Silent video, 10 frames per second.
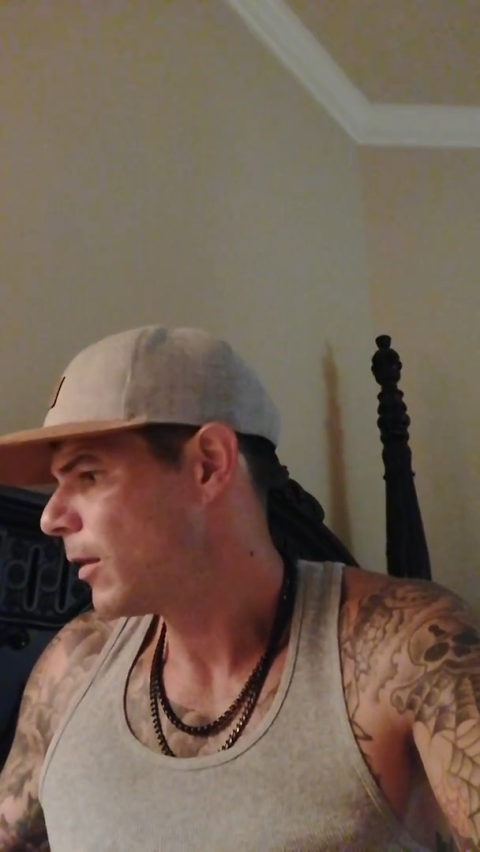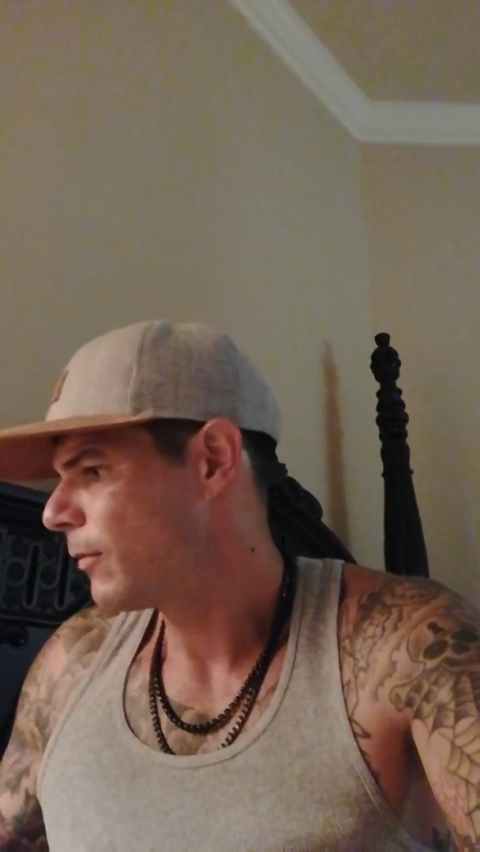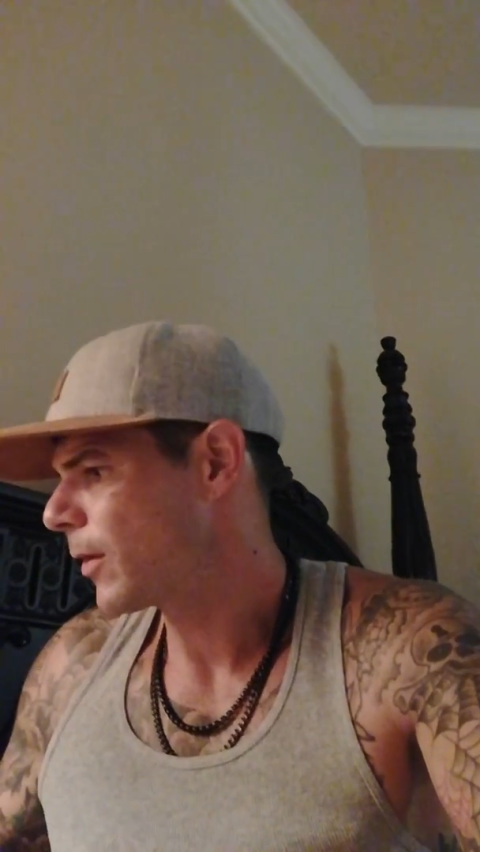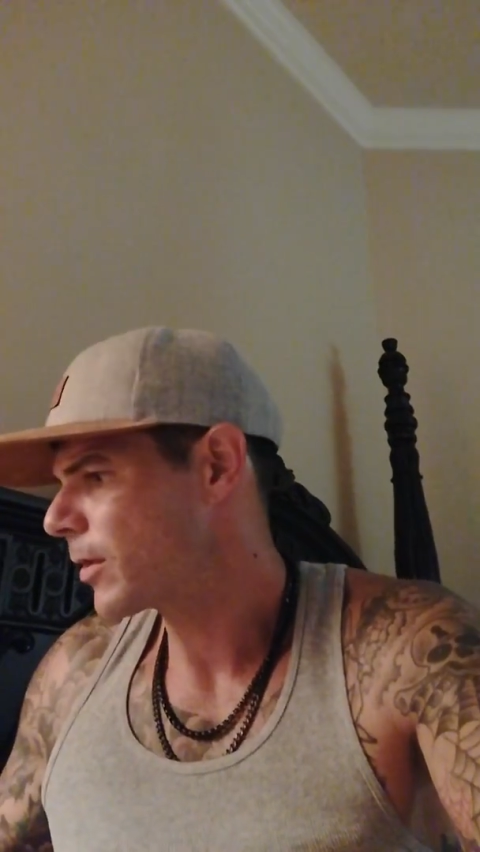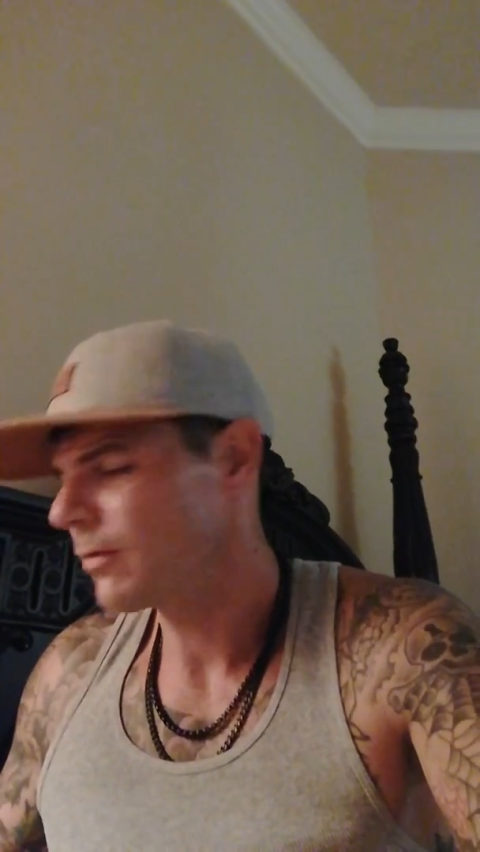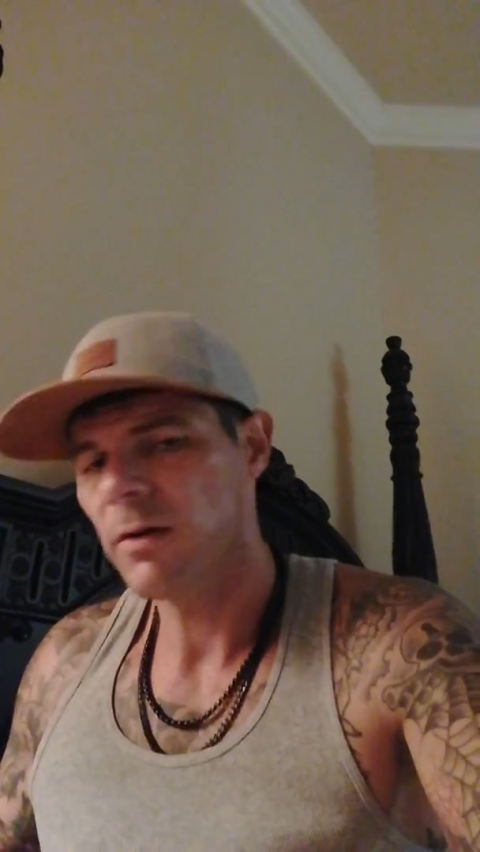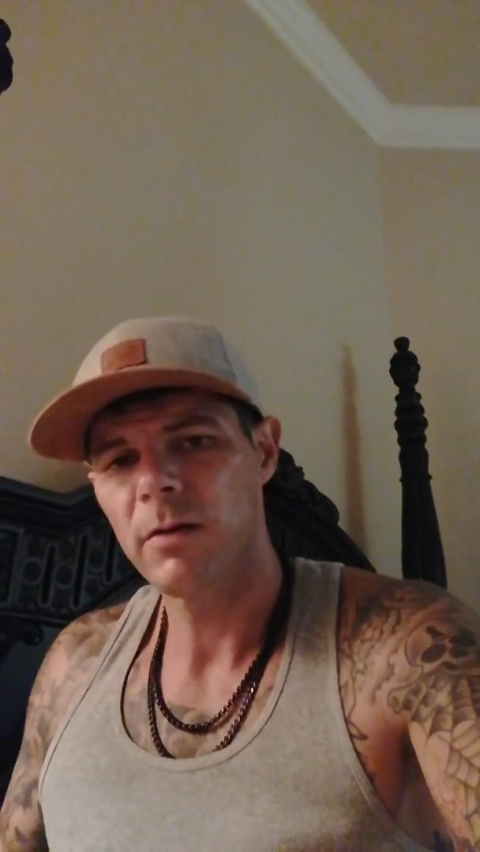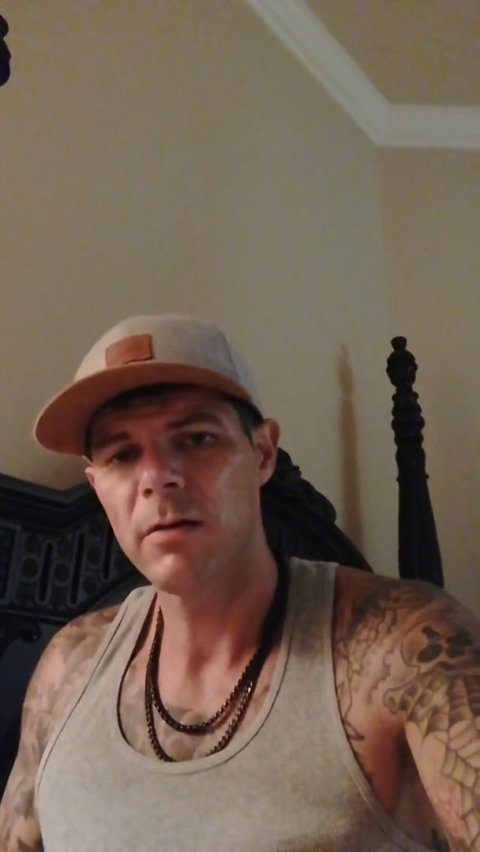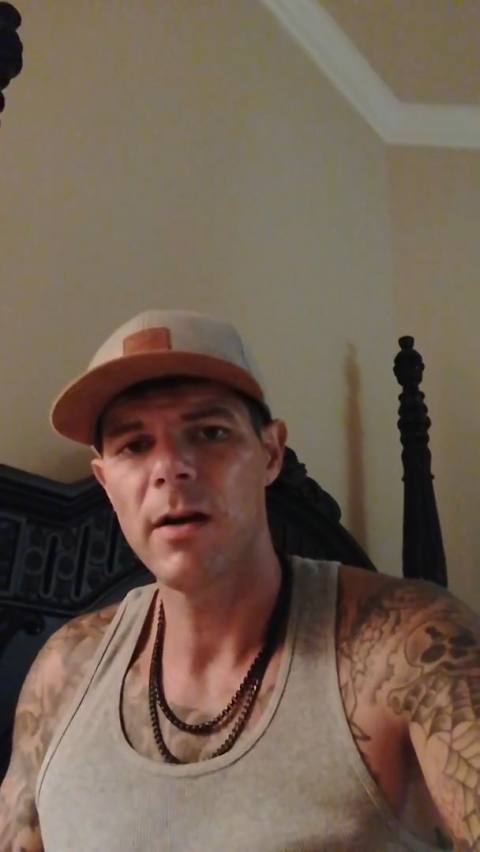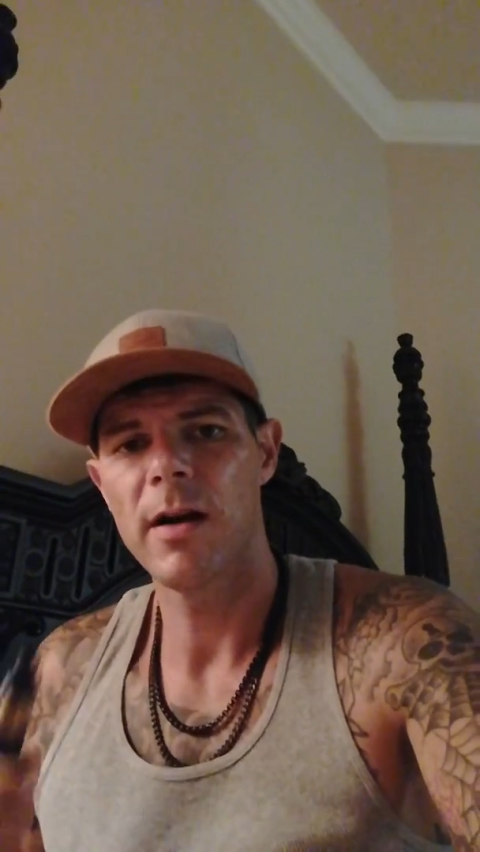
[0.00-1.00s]
First of
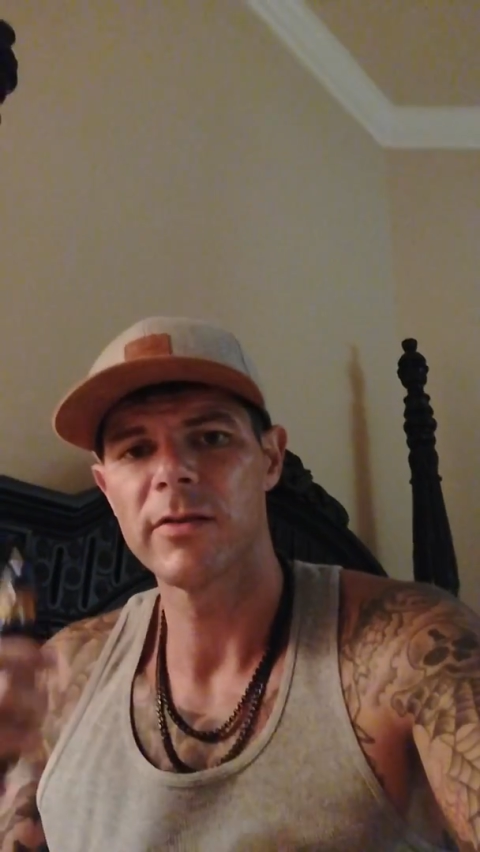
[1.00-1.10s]
all, I'll